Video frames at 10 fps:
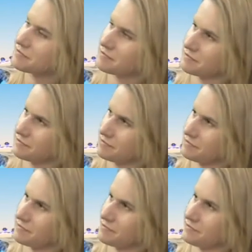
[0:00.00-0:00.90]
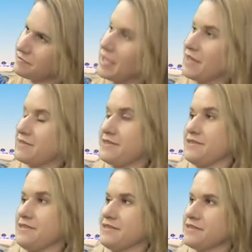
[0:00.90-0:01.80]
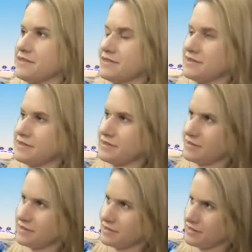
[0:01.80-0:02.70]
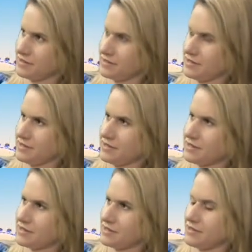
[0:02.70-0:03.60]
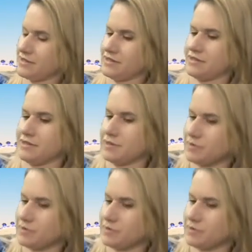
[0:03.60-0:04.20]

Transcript: The person shown says nothing.